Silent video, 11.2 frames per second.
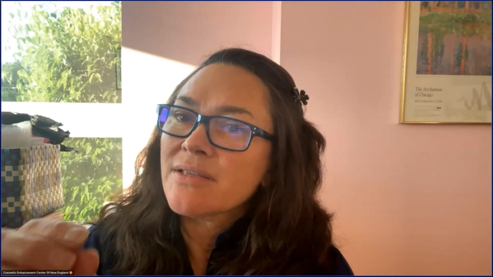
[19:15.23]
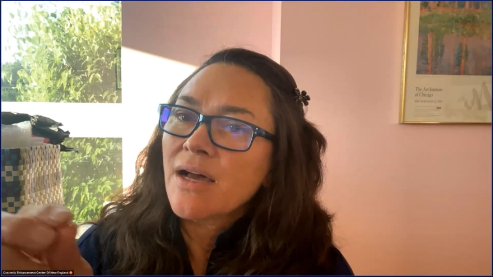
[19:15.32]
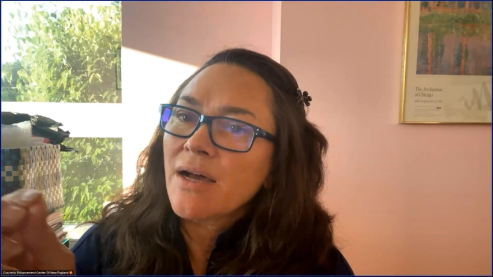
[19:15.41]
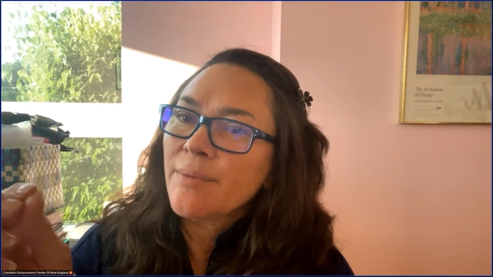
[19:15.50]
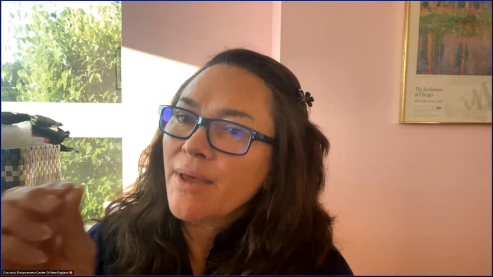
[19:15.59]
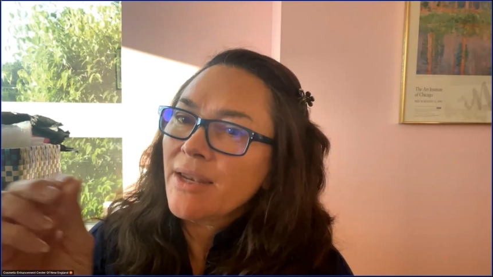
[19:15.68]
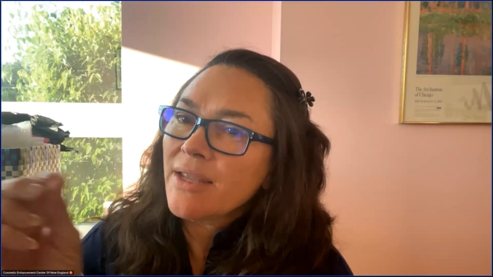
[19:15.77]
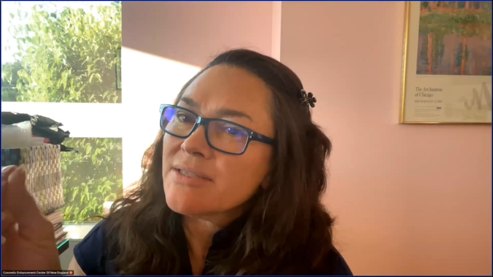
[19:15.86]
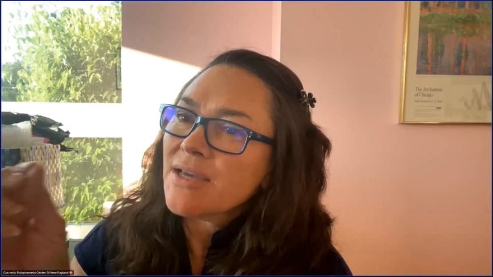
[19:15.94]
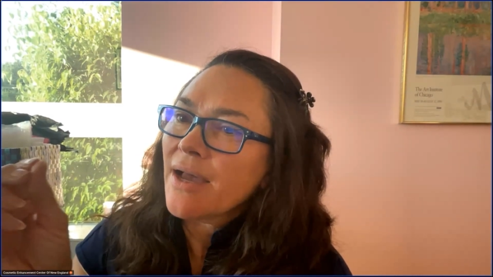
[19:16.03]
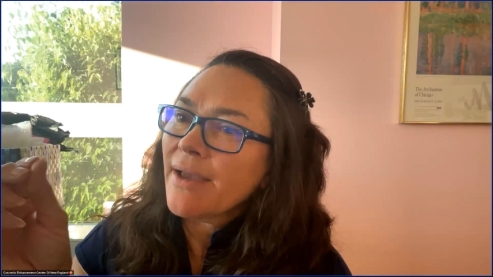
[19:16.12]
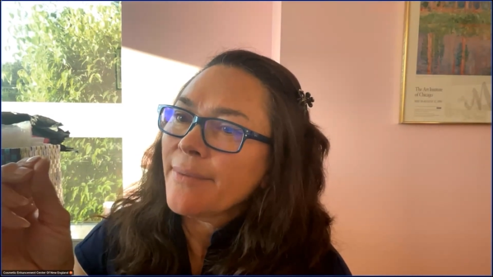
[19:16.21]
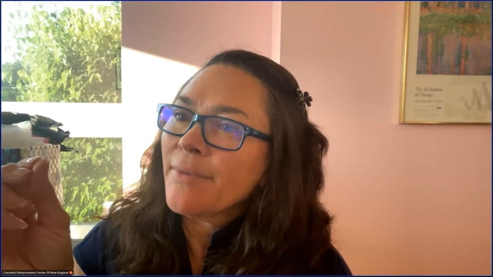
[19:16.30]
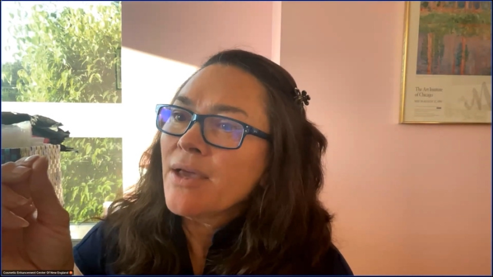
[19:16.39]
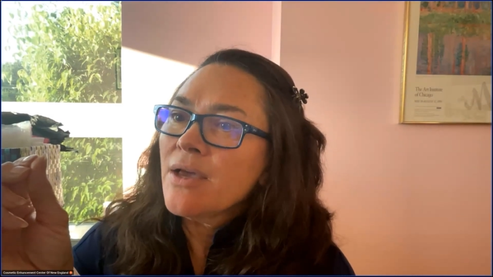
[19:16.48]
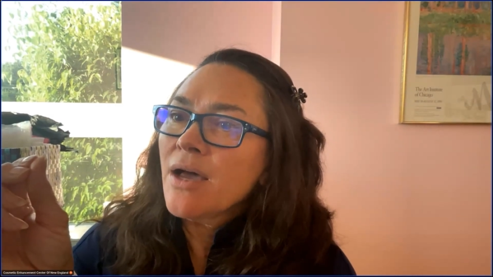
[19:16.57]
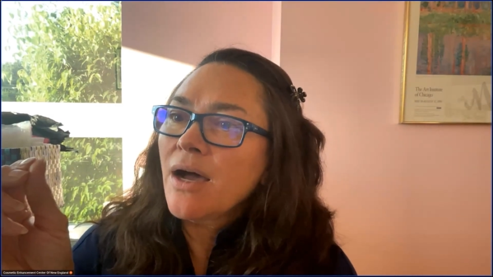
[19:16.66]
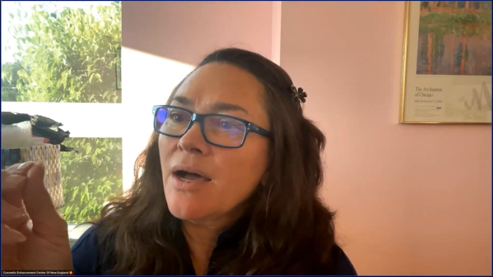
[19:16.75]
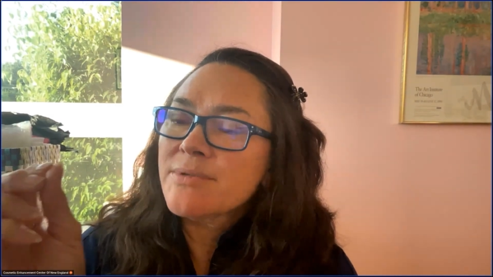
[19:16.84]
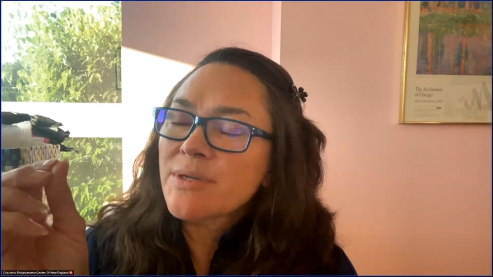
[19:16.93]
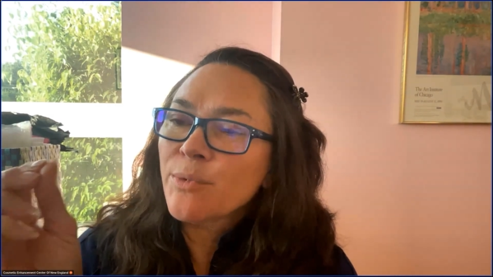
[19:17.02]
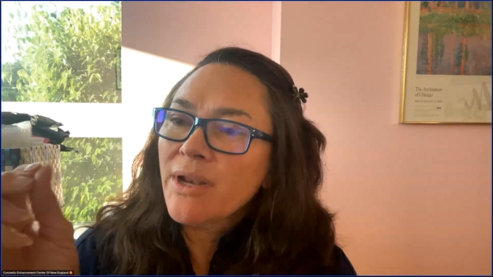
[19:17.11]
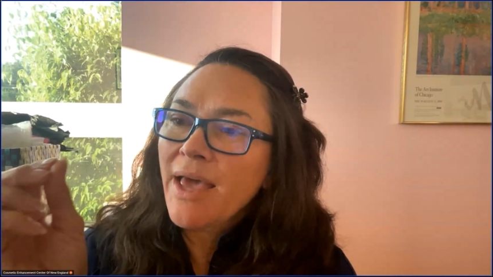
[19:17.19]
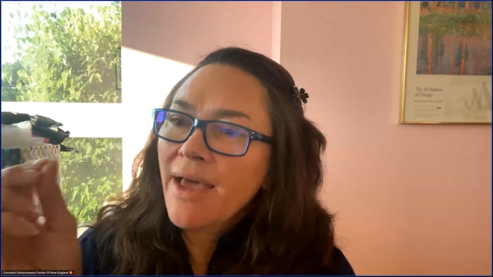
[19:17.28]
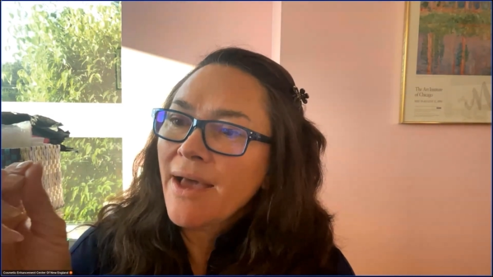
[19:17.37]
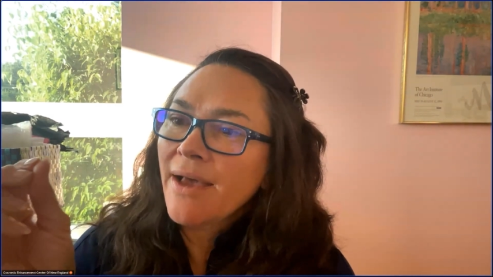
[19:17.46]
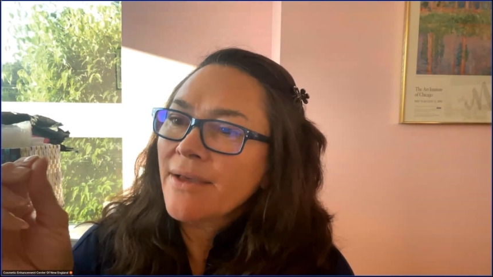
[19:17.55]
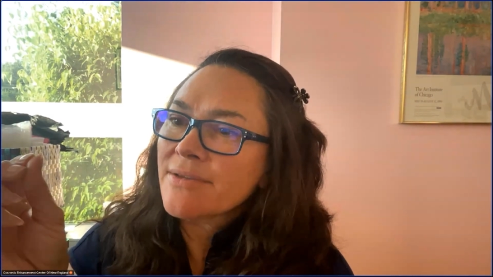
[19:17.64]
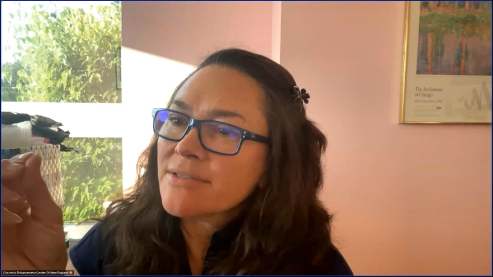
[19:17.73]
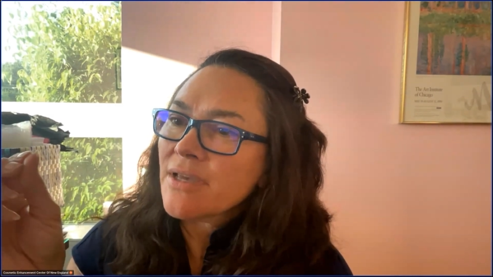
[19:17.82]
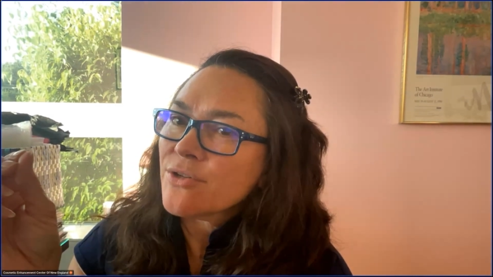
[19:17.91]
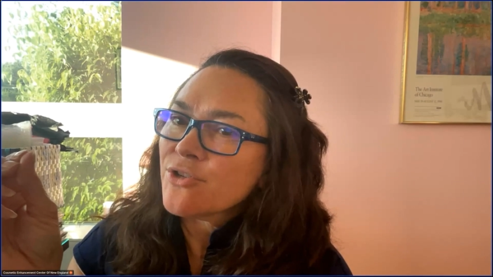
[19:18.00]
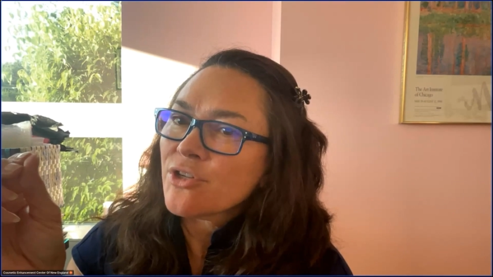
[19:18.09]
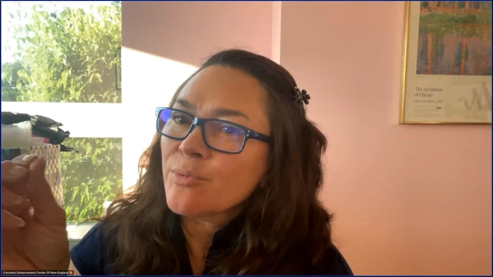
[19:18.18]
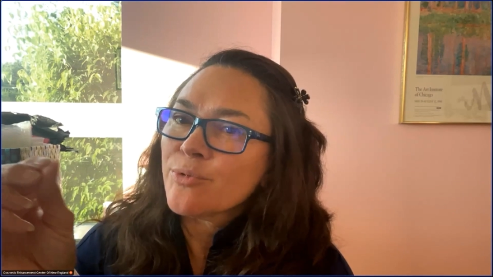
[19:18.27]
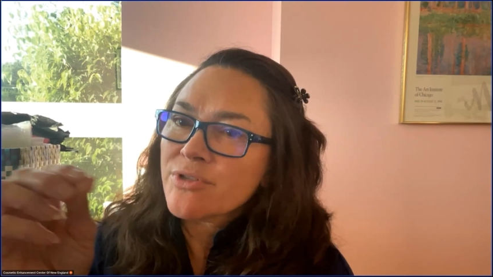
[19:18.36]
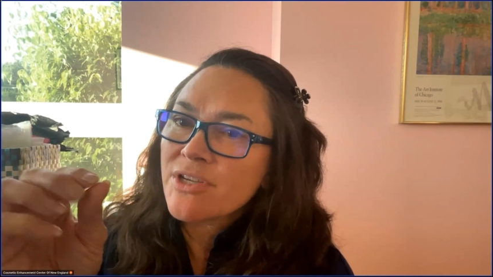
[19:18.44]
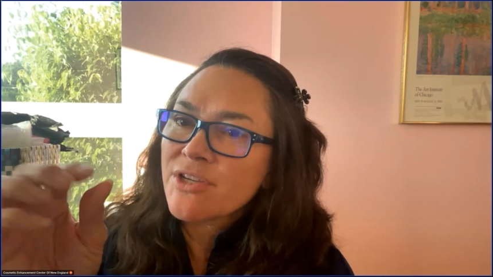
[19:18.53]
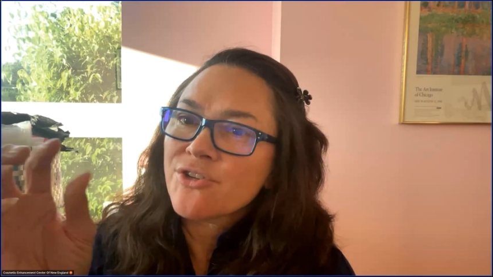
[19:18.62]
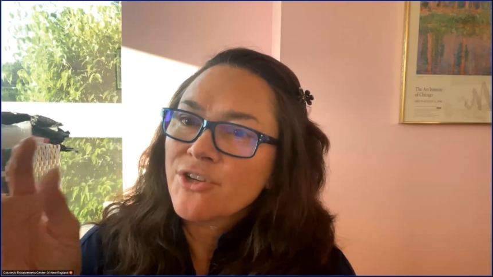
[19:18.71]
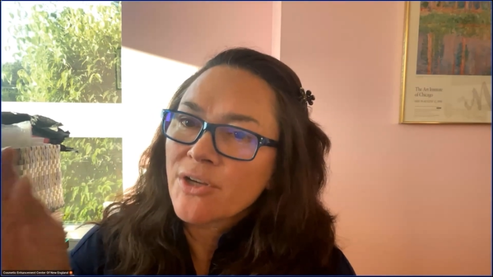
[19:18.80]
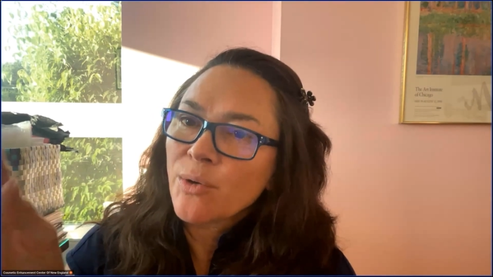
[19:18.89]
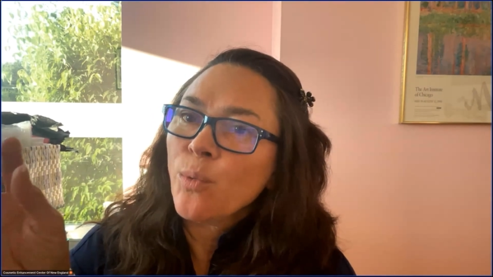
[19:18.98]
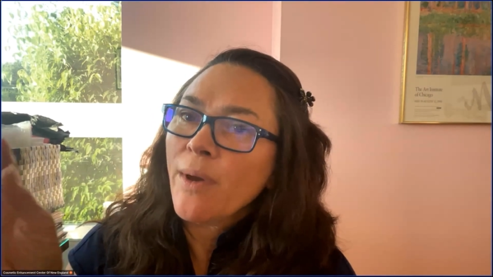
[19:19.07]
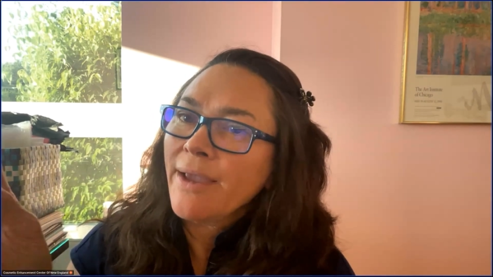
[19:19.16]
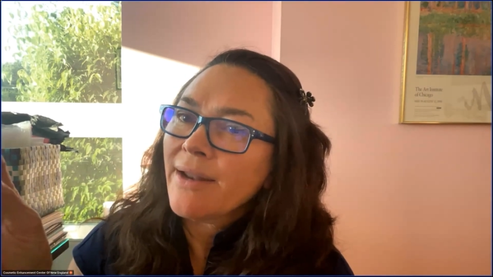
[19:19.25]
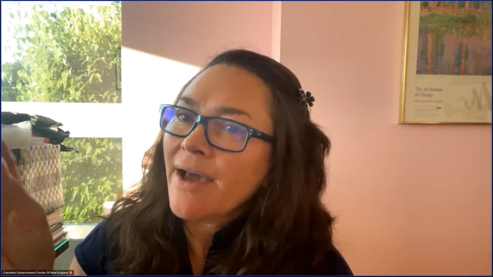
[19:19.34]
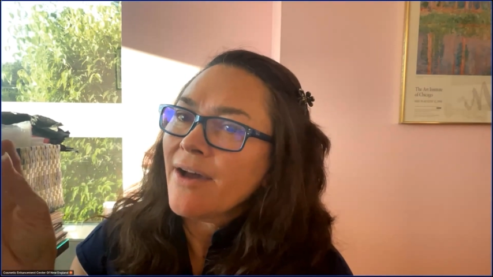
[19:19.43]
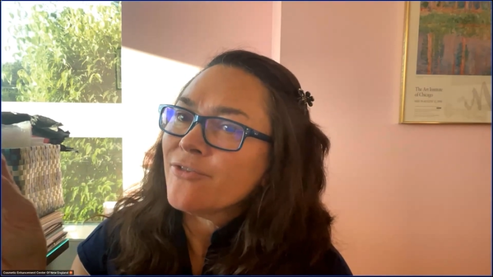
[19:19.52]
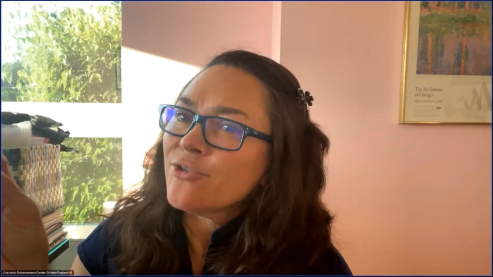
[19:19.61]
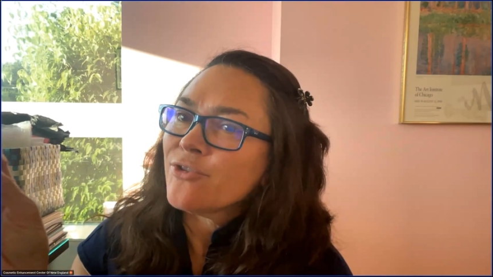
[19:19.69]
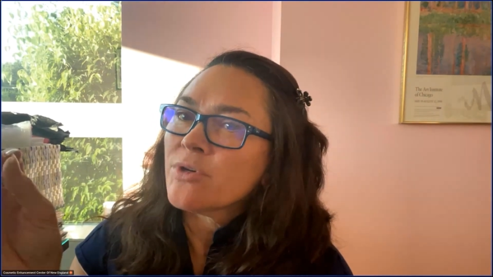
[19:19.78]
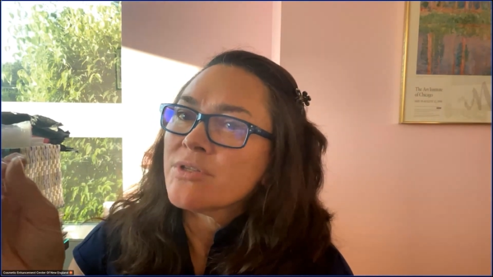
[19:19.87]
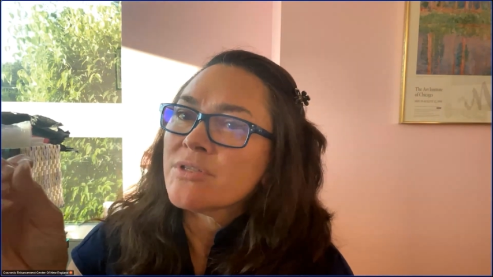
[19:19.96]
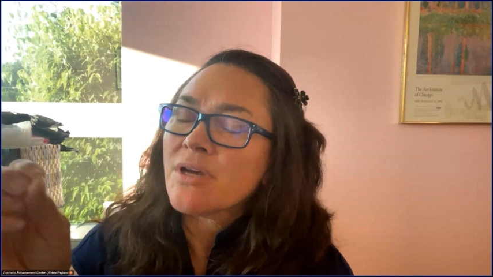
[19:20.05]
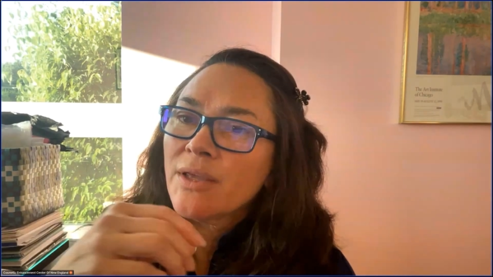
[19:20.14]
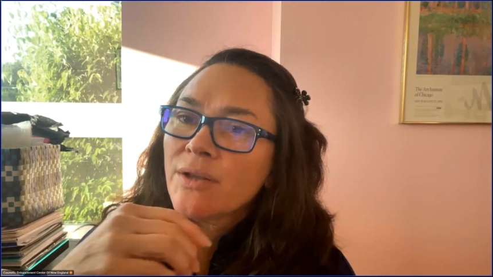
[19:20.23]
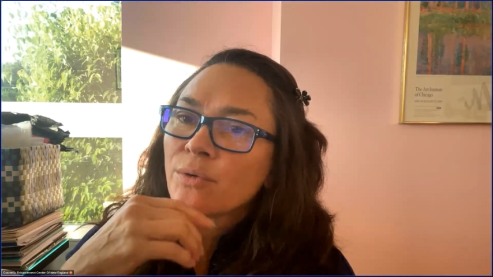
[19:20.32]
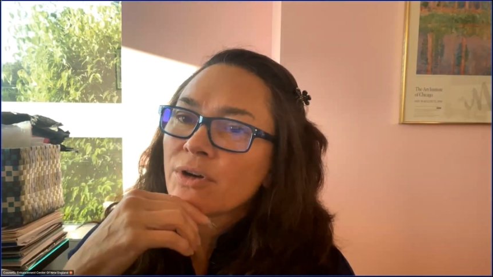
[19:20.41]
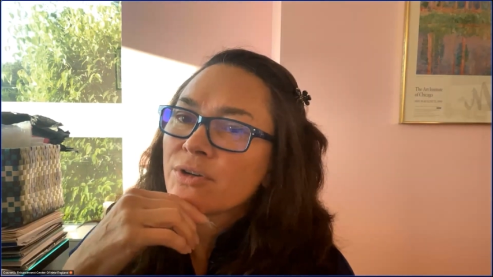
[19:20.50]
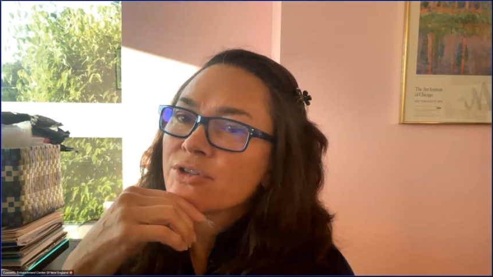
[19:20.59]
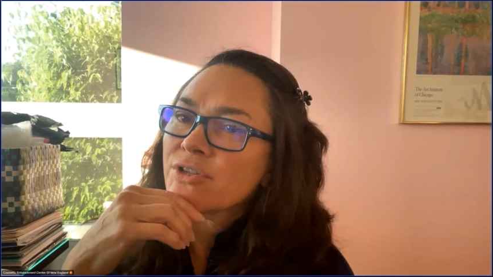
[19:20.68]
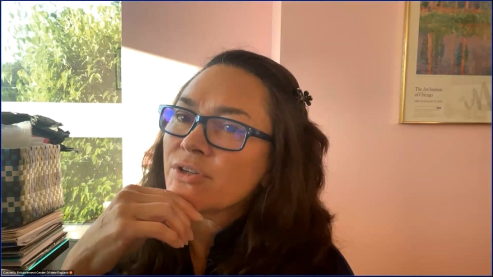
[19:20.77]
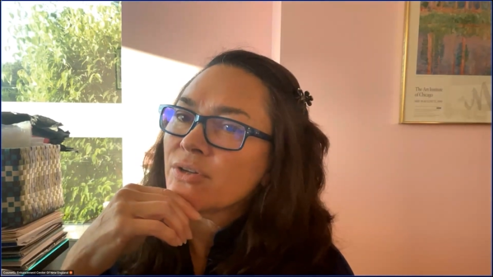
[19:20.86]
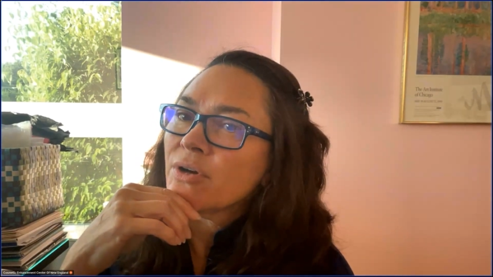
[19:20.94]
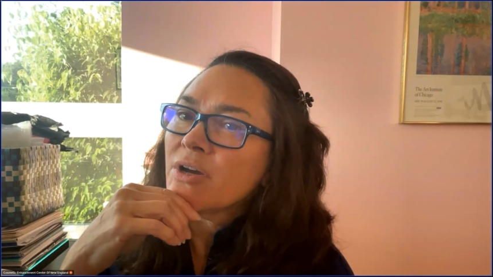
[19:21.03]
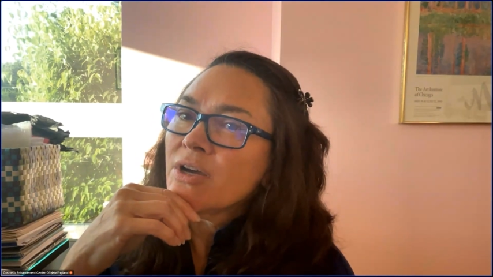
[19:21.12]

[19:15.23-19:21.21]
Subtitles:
anytime someone has a surgical procedure, you're going to wait afterwards in order to